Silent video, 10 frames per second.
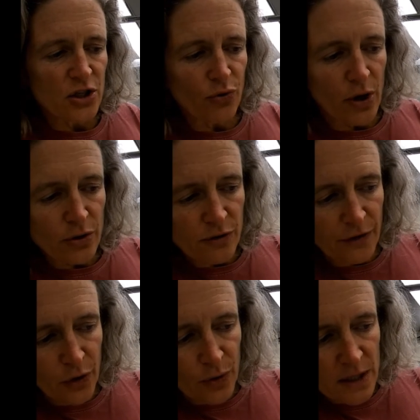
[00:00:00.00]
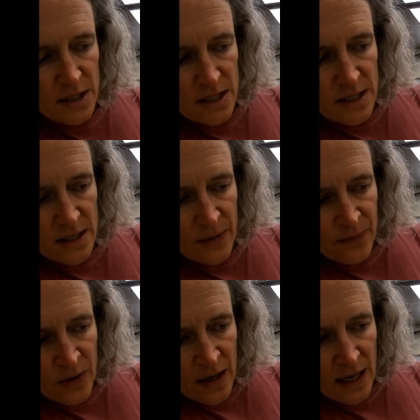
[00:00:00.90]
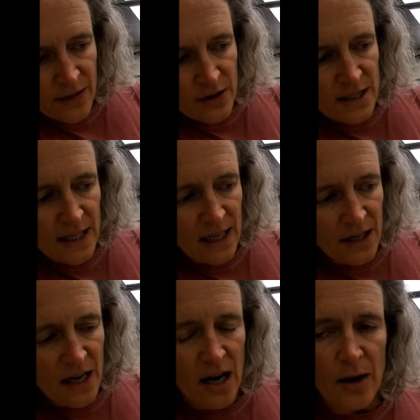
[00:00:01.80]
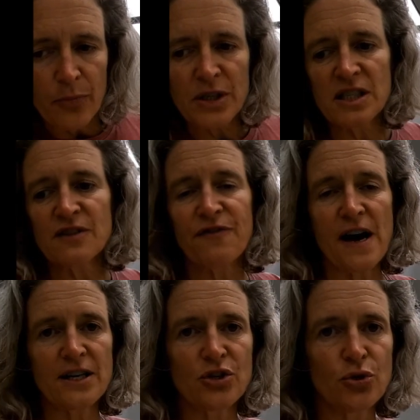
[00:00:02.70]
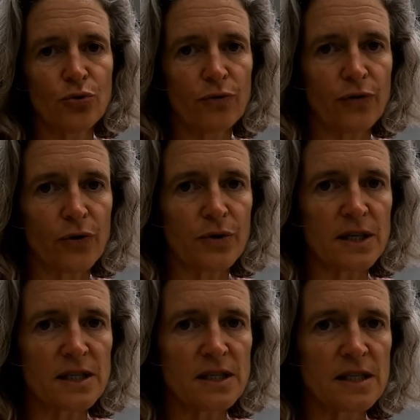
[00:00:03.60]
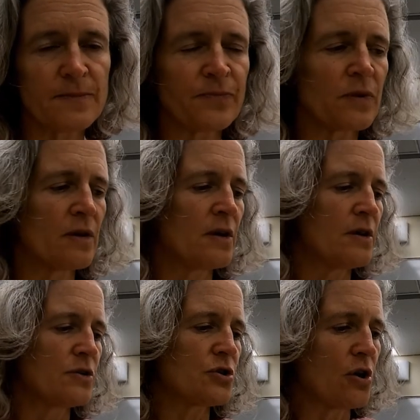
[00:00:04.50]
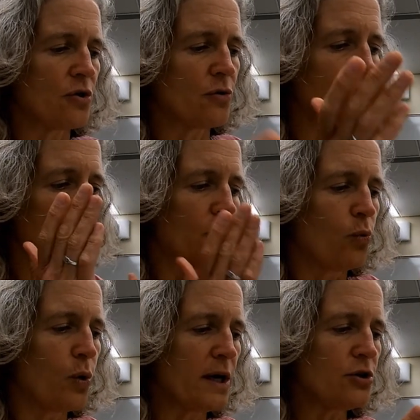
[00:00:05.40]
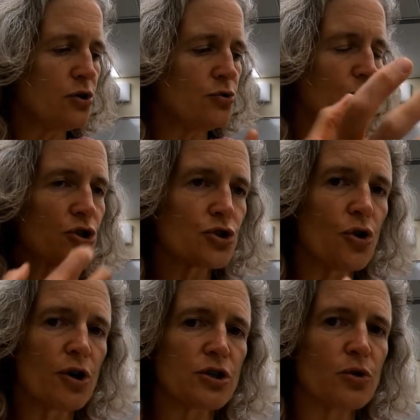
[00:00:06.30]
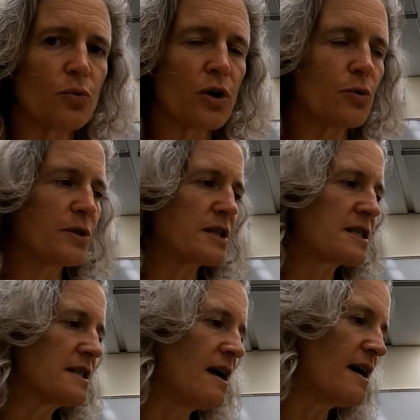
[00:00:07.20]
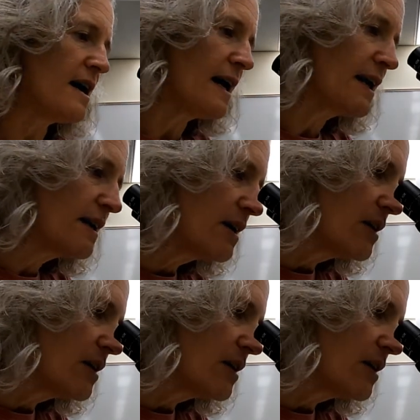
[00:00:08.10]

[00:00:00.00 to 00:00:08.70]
gross focus, and there's a little knob, which is fine-tune focus. So when you start to work with a slide,